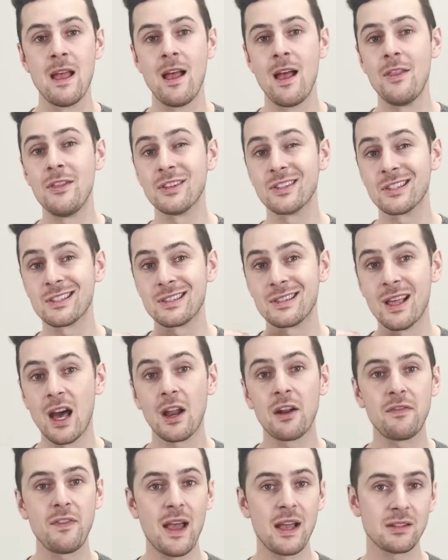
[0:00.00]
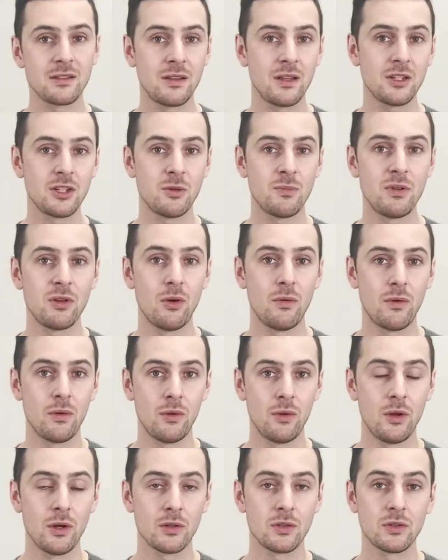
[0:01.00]
And this is not a fact that should be
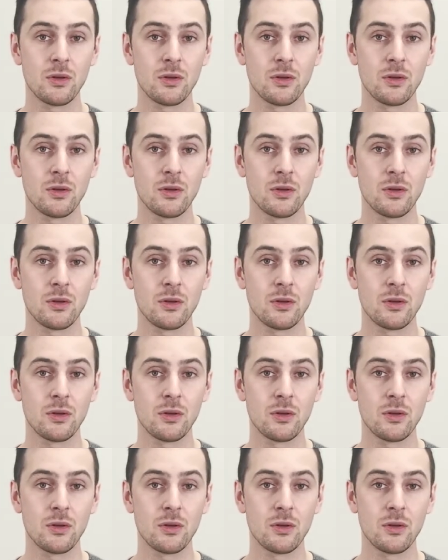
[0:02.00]
overlooked.